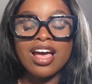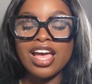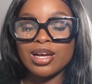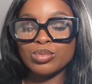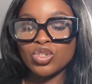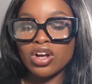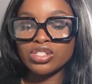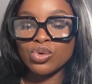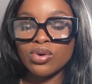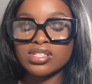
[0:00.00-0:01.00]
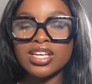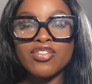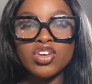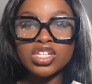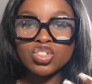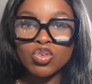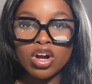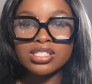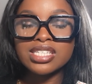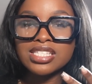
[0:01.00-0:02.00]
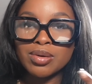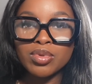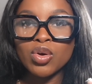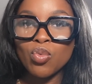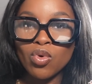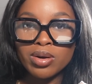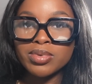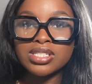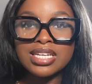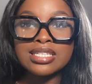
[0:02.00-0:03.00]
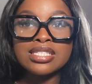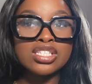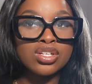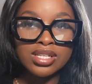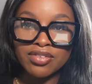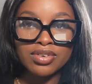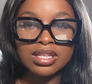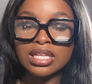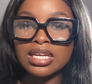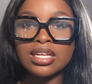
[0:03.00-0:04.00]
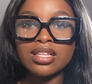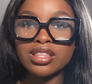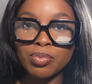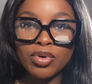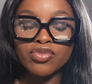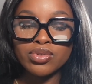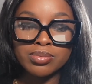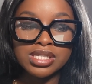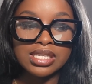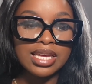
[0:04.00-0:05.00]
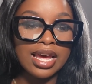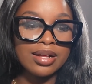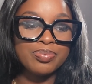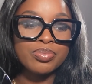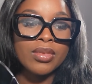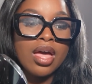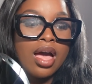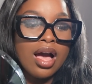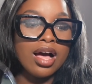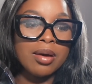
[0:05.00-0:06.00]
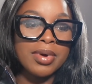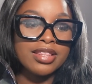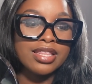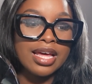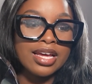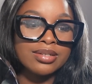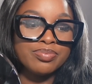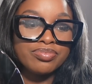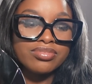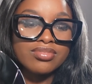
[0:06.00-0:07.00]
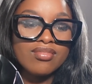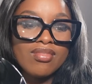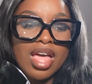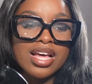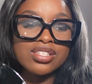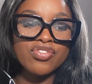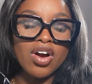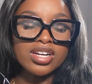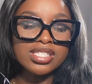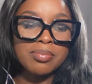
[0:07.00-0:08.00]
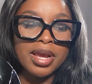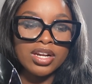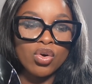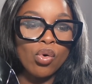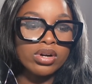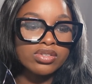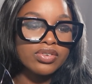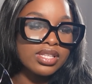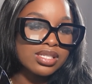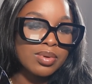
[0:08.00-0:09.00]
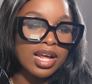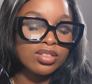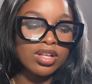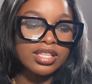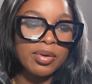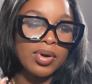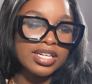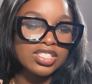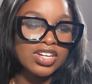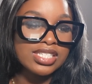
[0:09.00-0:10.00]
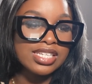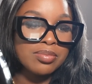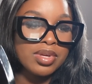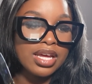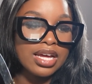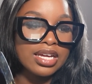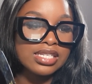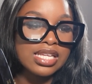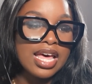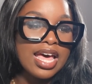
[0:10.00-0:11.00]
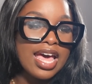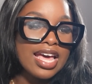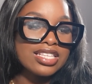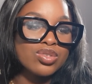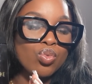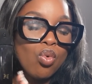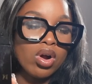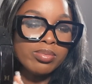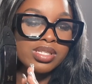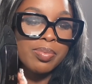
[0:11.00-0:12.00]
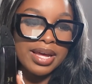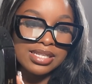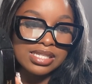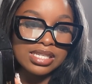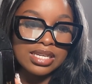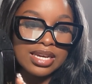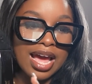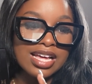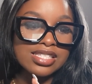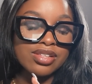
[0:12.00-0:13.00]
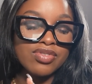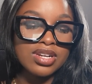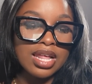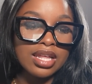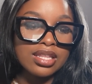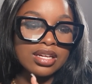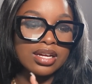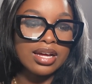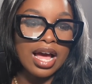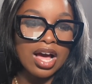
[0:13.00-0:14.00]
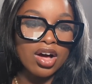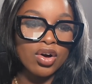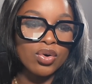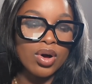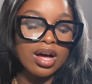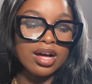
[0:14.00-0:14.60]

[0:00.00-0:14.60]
am drawn towards. So if you're drawn to similar warmer scents, these are definitely the perfumes to get. And then as far as the main accords for this one, I thought they were interesting because it's warm spicy. It has the vanilla, the cacao,